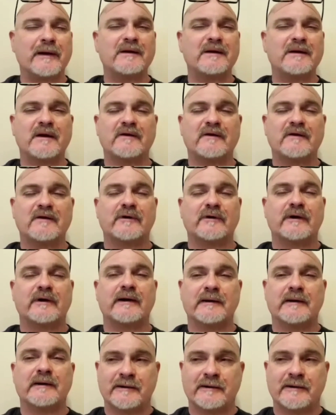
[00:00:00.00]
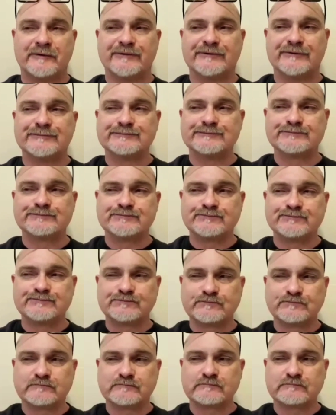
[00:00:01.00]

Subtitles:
"Will the pain ever end?"